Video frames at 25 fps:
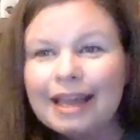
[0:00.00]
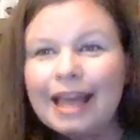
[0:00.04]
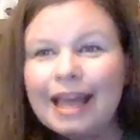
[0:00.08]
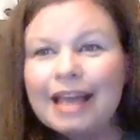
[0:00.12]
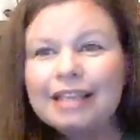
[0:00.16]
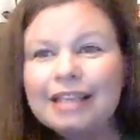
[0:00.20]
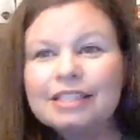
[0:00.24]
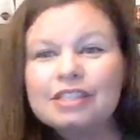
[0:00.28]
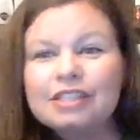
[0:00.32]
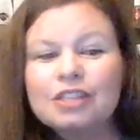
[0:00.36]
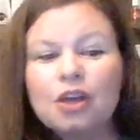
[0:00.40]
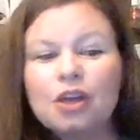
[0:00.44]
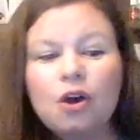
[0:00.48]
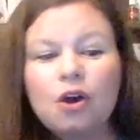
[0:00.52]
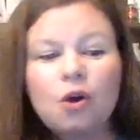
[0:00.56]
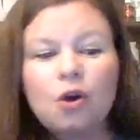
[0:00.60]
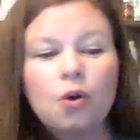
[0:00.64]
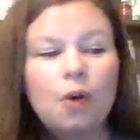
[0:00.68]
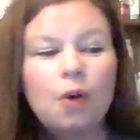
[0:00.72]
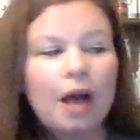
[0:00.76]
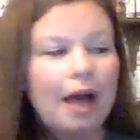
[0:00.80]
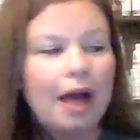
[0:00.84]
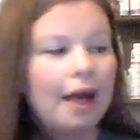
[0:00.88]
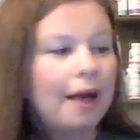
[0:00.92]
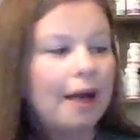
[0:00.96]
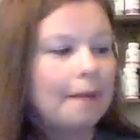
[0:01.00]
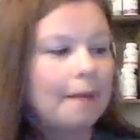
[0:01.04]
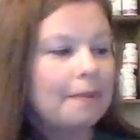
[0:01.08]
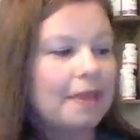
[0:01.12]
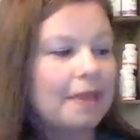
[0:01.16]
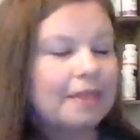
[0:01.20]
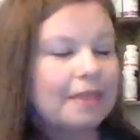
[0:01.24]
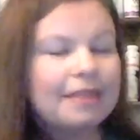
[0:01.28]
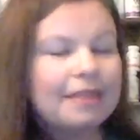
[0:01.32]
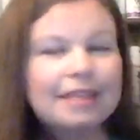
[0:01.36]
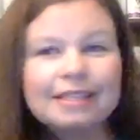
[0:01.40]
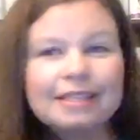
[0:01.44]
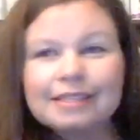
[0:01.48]
And so um,
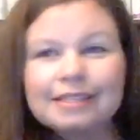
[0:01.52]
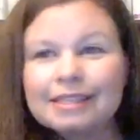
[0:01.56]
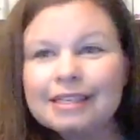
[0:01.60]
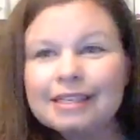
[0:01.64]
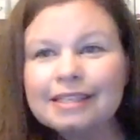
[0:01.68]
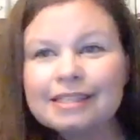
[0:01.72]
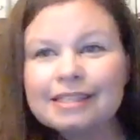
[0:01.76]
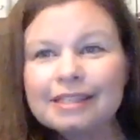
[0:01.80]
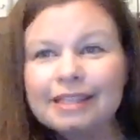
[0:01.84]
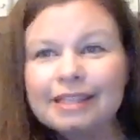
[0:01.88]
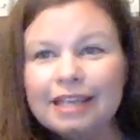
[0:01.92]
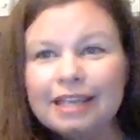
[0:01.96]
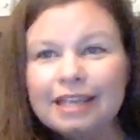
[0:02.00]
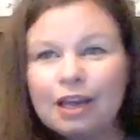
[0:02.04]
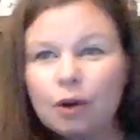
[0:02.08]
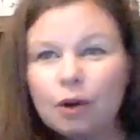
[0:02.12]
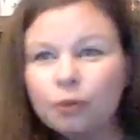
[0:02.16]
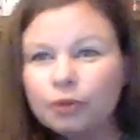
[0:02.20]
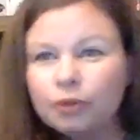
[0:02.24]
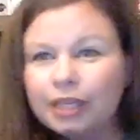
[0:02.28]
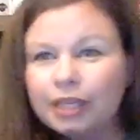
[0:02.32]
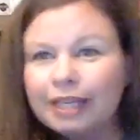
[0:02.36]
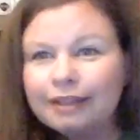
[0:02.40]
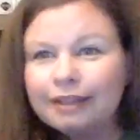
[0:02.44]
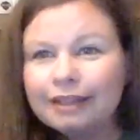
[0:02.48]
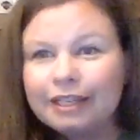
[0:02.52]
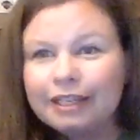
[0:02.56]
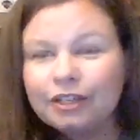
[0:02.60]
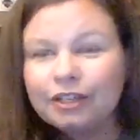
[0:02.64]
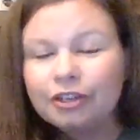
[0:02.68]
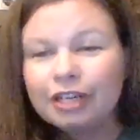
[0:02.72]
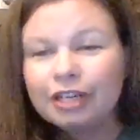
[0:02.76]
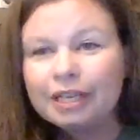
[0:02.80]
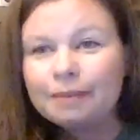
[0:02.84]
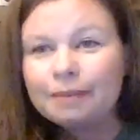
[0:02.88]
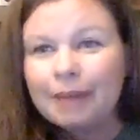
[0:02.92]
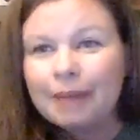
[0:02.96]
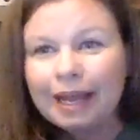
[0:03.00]
this is the only cleaner
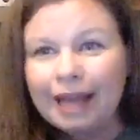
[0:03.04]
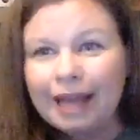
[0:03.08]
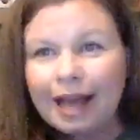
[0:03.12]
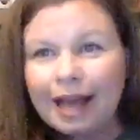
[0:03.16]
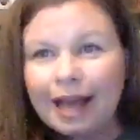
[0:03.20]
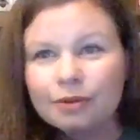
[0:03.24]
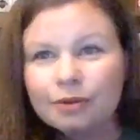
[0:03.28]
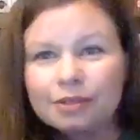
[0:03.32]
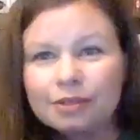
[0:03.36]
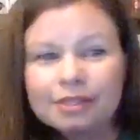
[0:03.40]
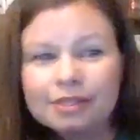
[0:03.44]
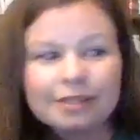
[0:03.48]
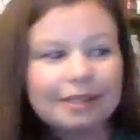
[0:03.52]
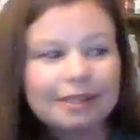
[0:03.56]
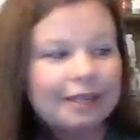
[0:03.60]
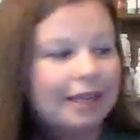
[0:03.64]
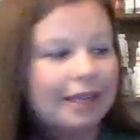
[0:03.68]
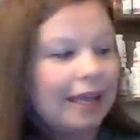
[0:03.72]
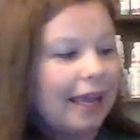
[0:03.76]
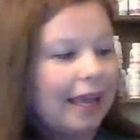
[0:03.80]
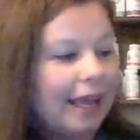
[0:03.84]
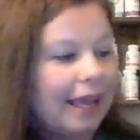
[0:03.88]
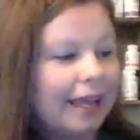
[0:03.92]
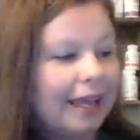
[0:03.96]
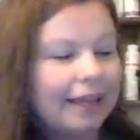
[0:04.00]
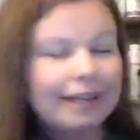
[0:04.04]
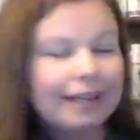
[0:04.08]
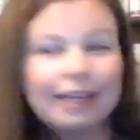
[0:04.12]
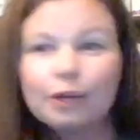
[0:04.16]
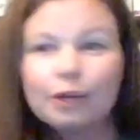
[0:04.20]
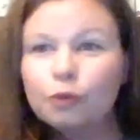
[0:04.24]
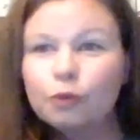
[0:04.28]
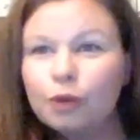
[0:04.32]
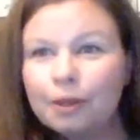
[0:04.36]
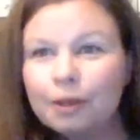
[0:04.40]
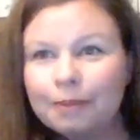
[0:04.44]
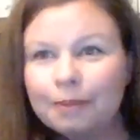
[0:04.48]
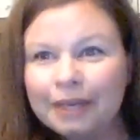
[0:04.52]
in my house and it
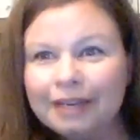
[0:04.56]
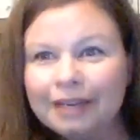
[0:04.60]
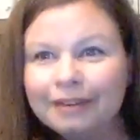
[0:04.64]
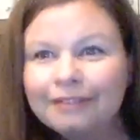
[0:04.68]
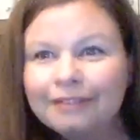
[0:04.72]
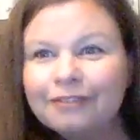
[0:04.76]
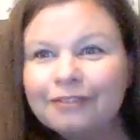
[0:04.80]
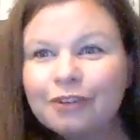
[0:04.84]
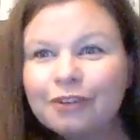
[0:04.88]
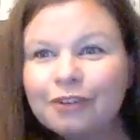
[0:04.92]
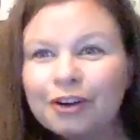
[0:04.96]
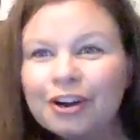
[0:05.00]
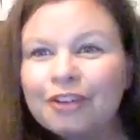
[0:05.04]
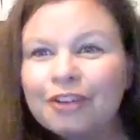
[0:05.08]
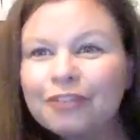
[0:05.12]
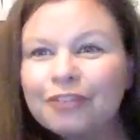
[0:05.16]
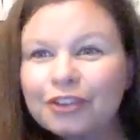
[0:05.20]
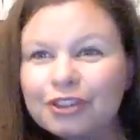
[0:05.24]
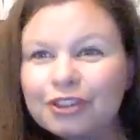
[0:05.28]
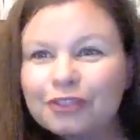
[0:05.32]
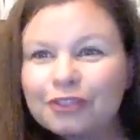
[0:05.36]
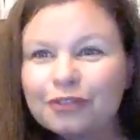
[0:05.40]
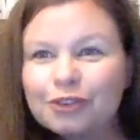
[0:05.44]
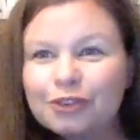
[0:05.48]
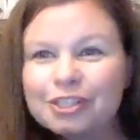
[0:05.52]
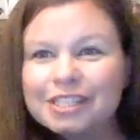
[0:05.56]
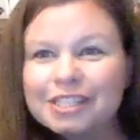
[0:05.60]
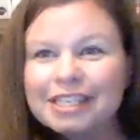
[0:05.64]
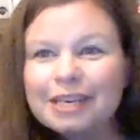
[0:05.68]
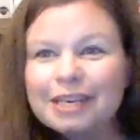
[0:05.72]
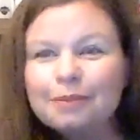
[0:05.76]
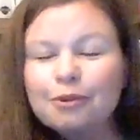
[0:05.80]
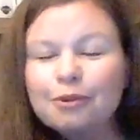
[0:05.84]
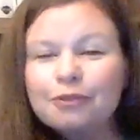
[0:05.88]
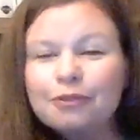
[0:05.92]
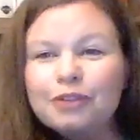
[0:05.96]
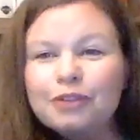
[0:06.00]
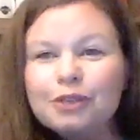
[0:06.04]
will be for, for the
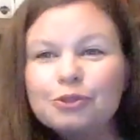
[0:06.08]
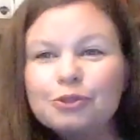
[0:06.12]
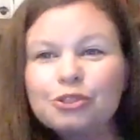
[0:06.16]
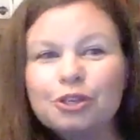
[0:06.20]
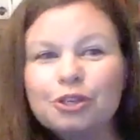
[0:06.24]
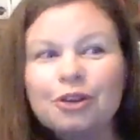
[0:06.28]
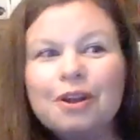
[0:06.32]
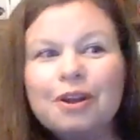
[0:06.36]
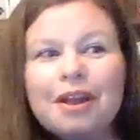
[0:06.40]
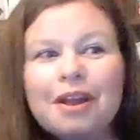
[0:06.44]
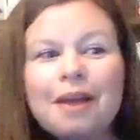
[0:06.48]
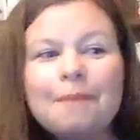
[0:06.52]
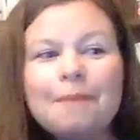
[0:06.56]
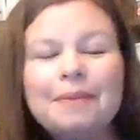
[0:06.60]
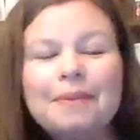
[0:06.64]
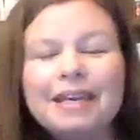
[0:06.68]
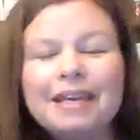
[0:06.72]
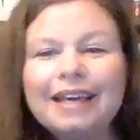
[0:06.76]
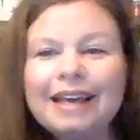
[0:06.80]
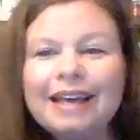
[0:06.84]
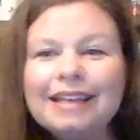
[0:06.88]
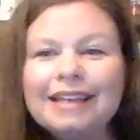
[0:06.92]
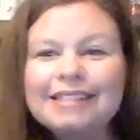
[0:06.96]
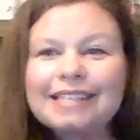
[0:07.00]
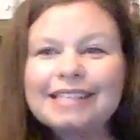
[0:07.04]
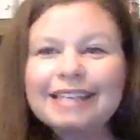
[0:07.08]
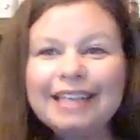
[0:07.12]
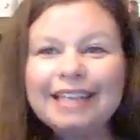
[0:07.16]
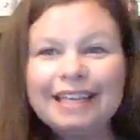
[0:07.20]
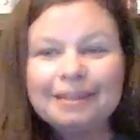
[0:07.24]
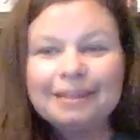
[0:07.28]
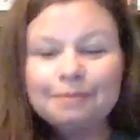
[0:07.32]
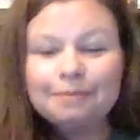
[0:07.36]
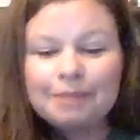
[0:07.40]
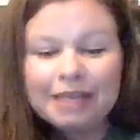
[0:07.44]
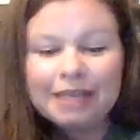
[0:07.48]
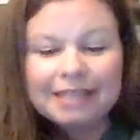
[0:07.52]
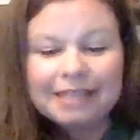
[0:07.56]
foreseeable future because
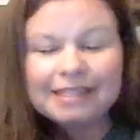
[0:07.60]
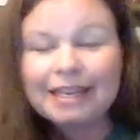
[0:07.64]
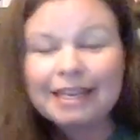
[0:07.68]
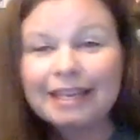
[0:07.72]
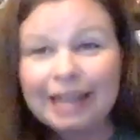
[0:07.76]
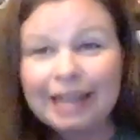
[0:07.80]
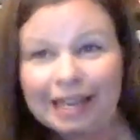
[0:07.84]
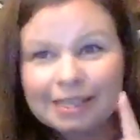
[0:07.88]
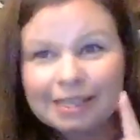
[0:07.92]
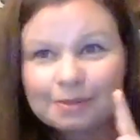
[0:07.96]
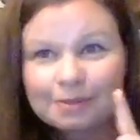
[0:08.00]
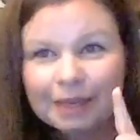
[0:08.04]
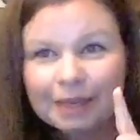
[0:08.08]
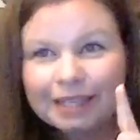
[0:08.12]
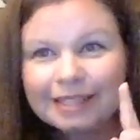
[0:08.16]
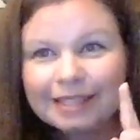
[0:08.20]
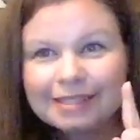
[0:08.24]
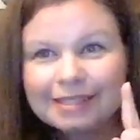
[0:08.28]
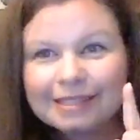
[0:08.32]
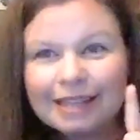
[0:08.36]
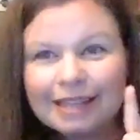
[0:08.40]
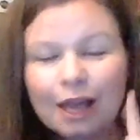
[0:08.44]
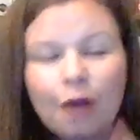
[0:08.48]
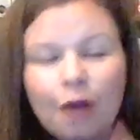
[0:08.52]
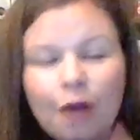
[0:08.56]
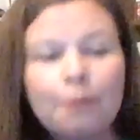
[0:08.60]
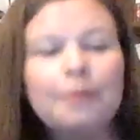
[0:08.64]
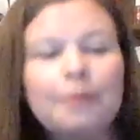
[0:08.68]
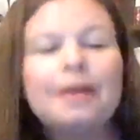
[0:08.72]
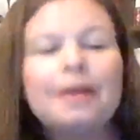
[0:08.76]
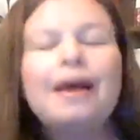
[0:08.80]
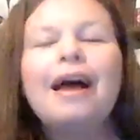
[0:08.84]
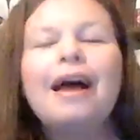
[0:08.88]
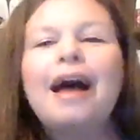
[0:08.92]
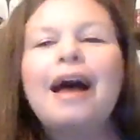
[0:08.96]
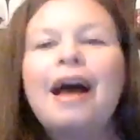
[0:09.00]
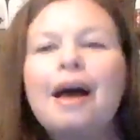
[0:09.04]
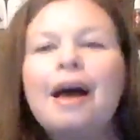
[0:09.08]
again because i can ask my kids to help
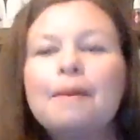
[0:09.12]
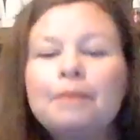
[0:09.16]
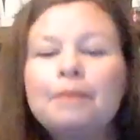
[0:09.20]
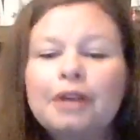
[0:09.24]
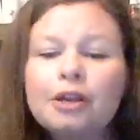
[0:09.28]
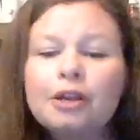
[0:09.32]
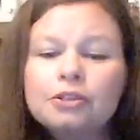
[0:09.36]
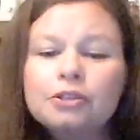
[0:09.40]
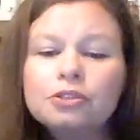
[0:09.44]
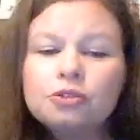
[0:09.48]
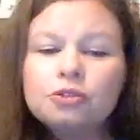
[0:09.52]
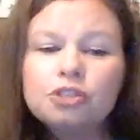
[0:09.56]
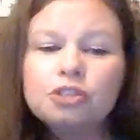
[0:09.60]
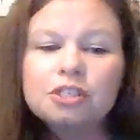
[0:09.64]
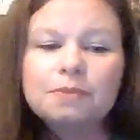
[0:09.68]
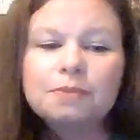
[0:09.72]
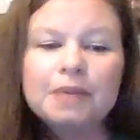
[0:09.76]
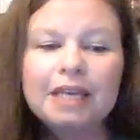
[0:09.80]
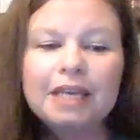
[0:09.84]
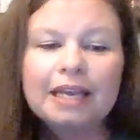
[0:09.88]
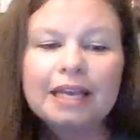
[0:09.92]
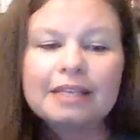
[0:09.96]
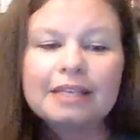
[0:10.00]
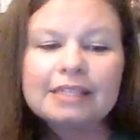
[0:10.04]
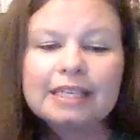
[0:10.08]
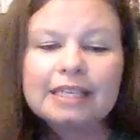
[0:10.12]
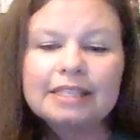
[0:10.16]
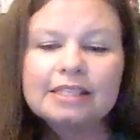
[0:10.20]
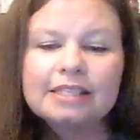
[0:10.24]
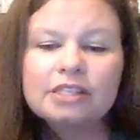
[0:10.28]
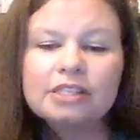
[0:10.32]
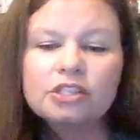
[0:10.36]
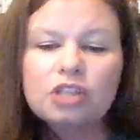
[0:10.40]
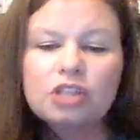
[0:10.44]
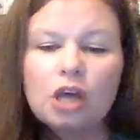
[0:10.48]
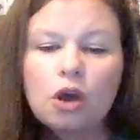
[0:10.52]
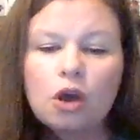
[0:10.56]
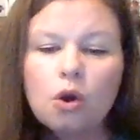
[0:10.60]
um, but also just because
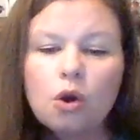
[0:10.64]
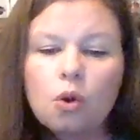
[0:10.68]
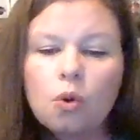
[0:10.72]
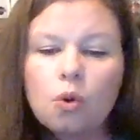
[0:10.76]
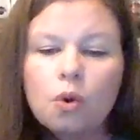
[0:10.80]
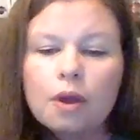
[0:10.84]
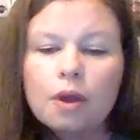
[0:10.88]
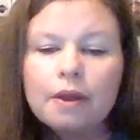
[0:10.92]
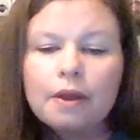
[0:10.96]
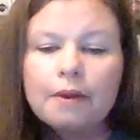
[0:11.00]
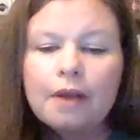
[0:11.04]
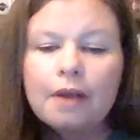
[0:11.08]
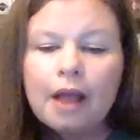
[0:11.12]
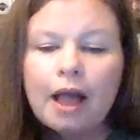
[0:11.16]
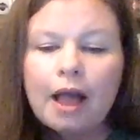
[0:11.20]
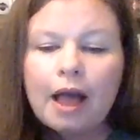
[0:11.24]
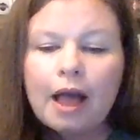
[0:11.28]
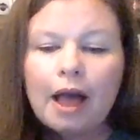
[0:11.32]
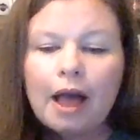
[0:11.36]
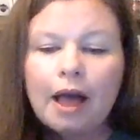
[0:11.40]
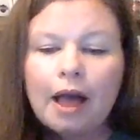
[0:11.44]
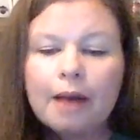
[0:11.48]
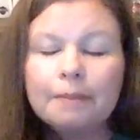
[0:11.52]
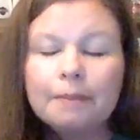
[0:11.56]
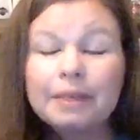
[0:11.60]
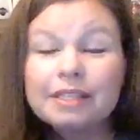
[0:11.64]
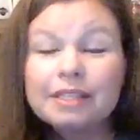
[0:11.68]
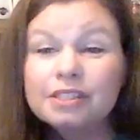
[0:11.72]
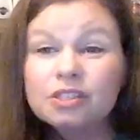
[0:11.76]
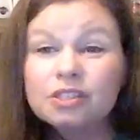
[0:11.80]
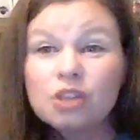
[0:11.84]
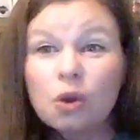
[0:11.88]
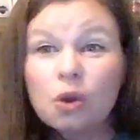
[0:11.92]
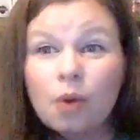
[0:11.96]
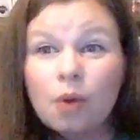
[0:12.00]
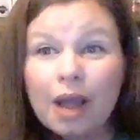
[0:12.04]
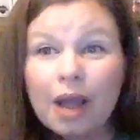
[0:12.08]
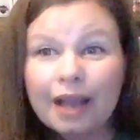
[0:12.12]
it's so um, it's
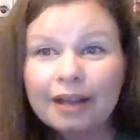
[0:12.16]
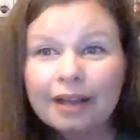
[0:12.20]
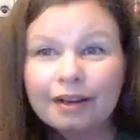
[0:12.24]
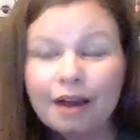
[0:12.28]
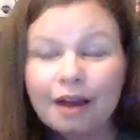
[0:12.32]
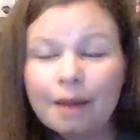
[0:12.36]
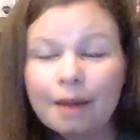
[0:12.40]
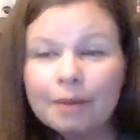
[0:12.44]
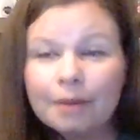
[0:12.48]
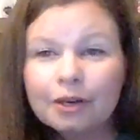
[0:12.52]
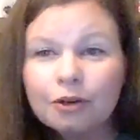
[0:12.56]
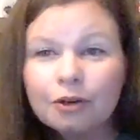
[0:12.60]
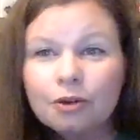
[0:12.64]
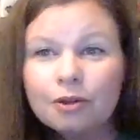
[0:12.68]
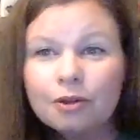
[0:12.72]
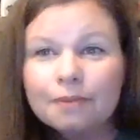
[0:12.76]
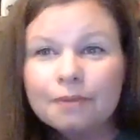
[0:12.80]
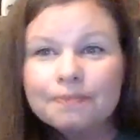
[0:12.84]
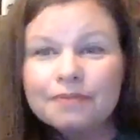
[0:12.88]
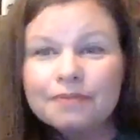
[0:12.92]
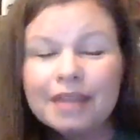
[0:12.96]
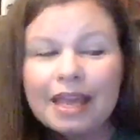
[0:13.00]
so economical